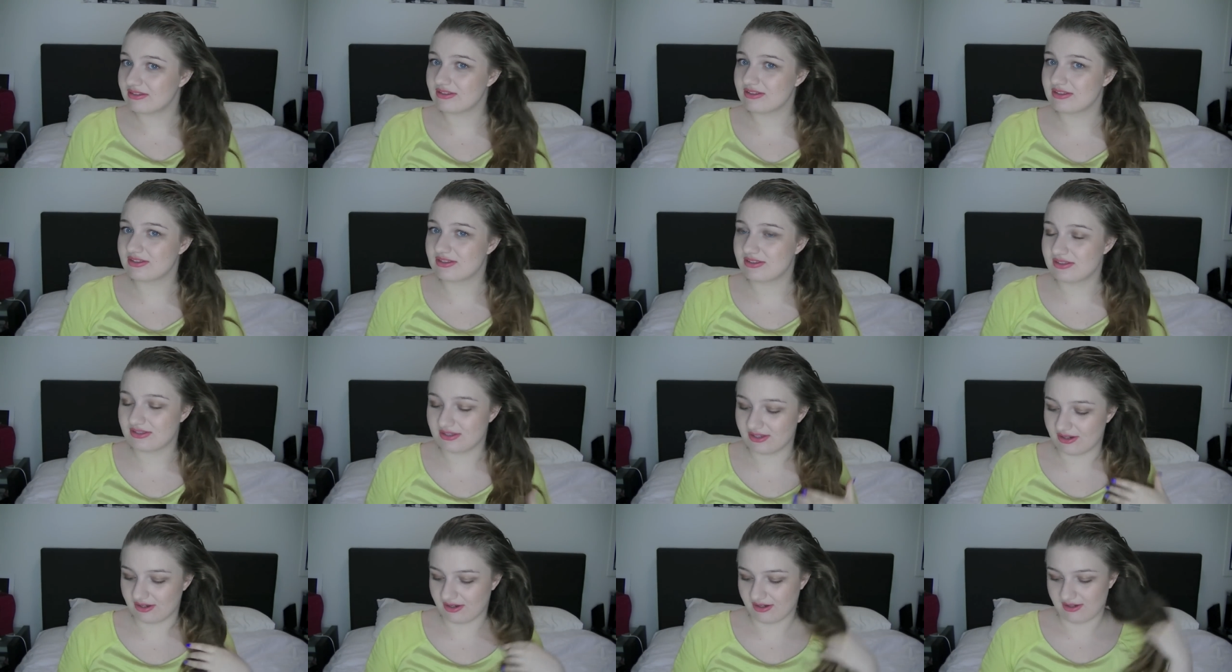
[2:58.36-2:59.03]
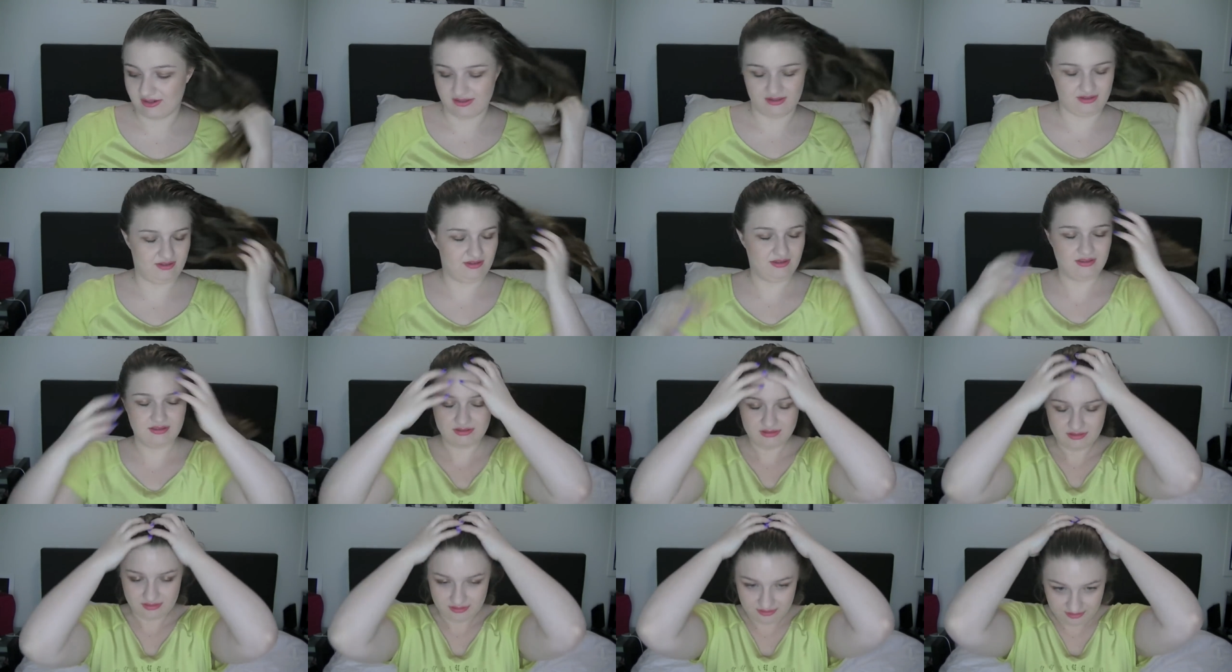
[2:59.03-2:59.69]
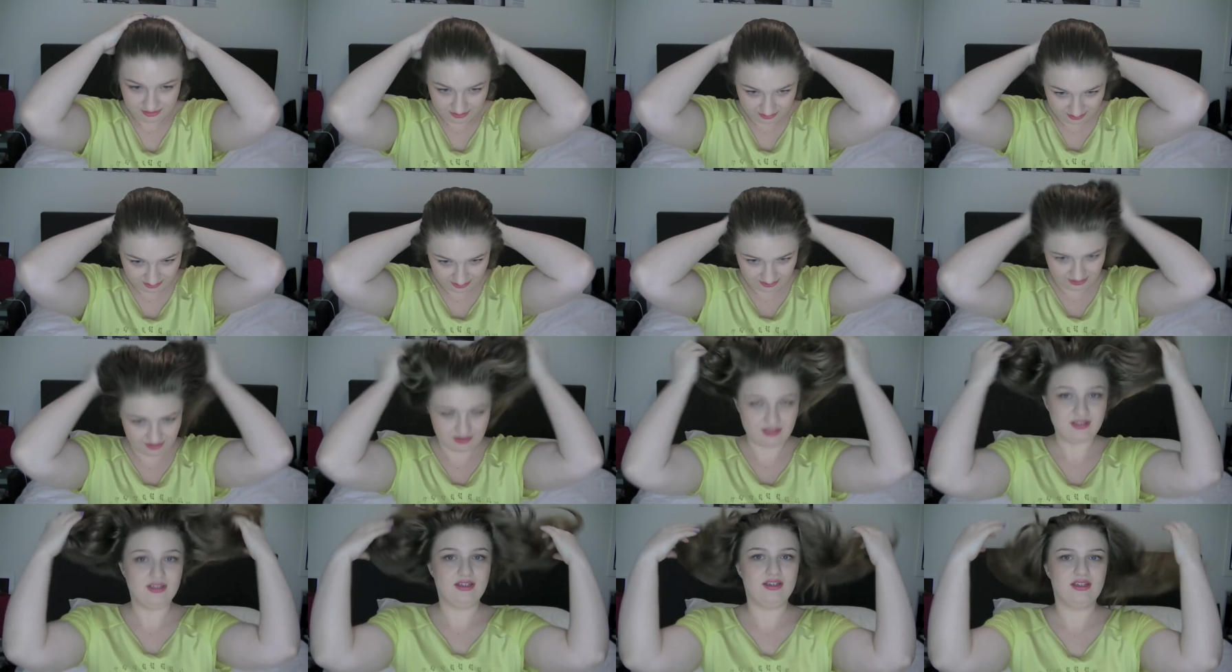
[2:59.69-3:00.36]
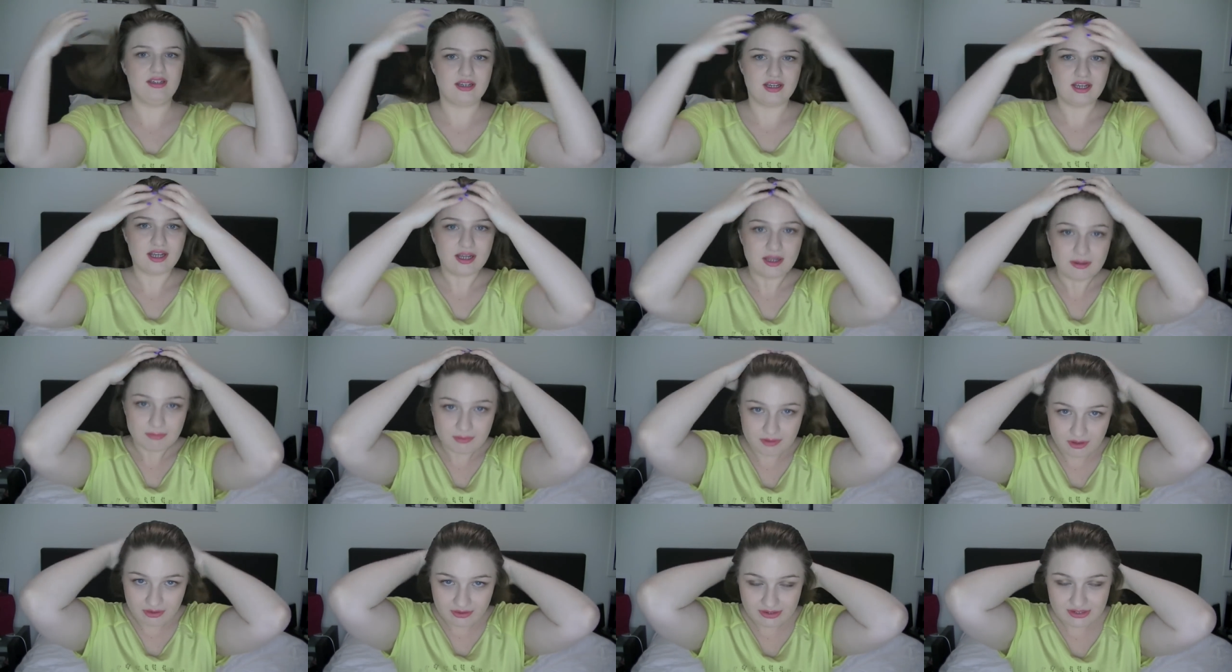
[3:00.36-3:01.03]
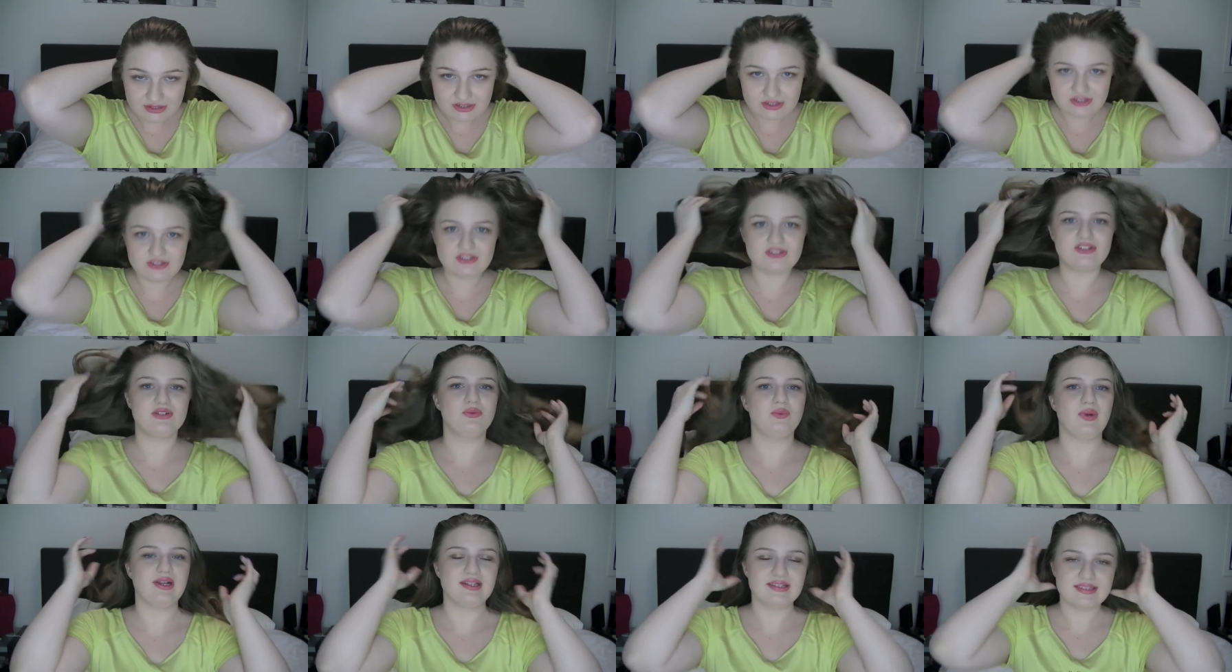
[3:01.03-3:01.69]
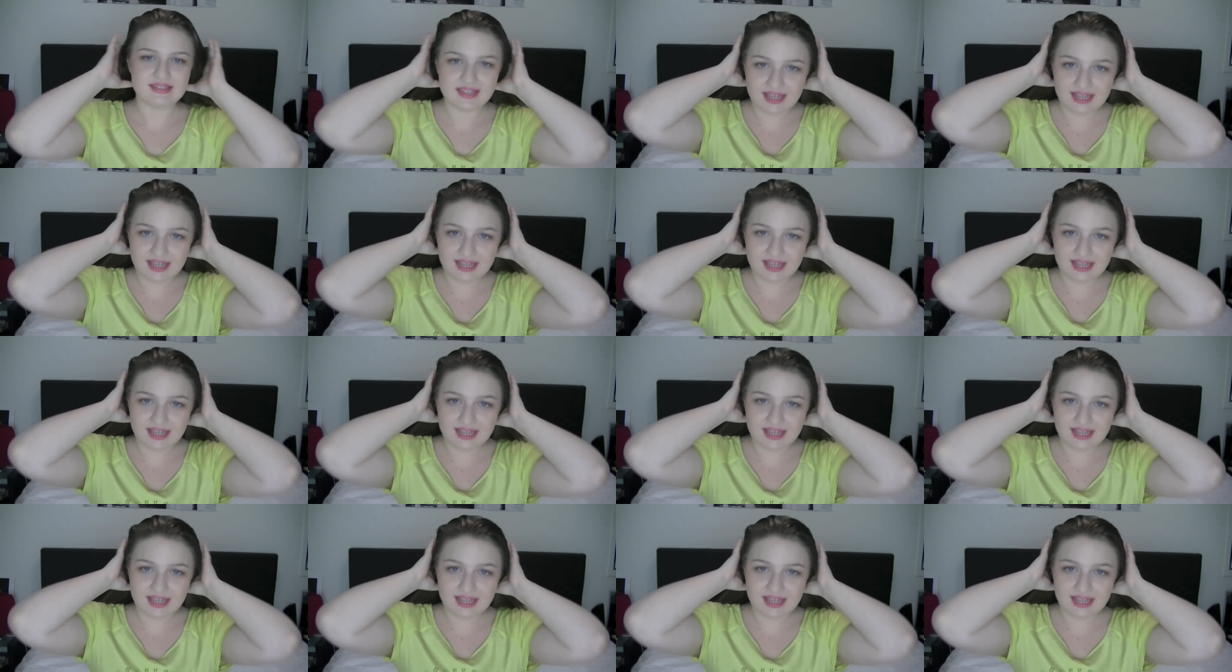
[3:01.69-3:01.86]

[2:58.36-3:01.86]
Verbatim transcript: So I'm going to do one